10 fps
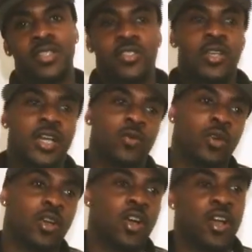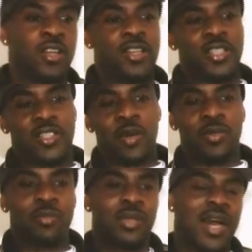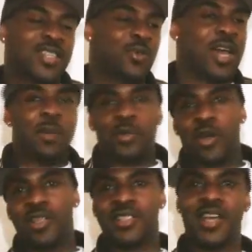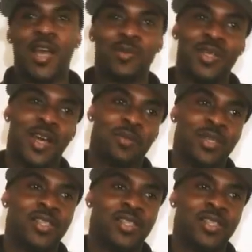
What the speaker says: So you got to work hard. Stumbling blocks will happen all the time, you know what I mean?